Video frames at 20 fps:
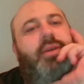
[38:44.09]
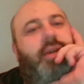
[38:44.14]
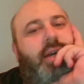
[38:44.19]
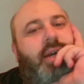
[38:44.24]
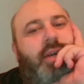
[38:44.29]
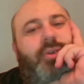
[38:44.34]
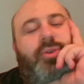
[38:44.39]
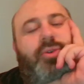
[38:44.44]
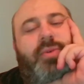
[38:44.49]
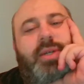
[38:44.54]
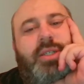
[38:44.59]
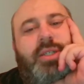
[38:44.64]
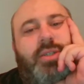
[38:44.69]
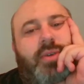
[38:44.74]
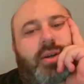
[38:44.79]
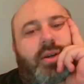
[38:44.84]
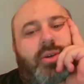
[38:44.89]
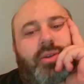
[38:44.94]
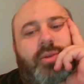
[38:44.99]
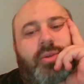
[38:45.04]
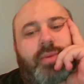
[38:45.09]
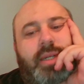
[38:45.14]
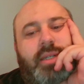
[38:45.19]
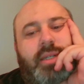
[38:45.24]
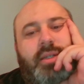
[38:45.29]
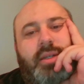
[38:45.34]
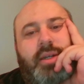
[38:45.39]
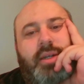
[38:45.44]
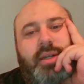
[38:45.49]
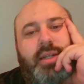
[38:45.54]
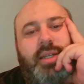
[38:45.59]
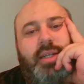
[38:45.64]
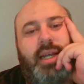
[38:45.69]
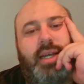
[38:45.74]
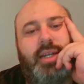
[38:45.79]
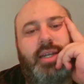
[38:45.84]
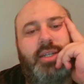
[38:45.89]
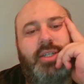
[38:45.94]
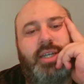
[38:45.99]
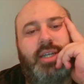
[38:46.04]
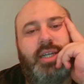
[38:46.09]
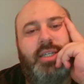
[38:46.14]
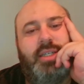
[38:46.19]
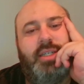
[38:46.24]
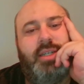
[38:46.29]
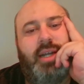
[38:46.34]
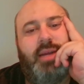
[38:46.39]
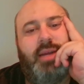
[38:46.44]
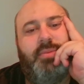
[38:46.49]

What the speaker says: I always struggle with attacking chess.